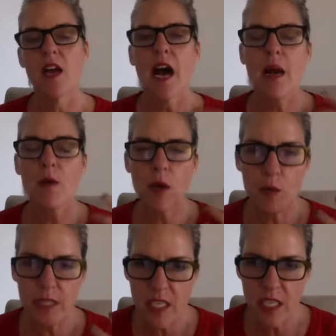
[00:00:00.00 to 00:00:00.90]
I work
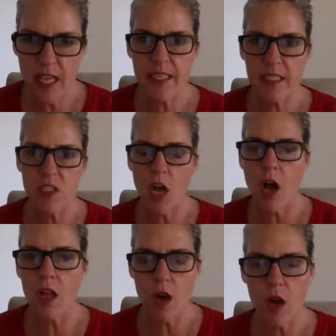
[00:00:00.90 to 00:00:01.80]
with clients
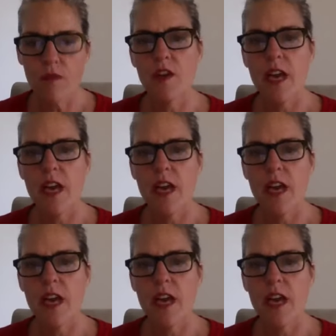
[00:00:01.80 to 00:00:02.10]
all over,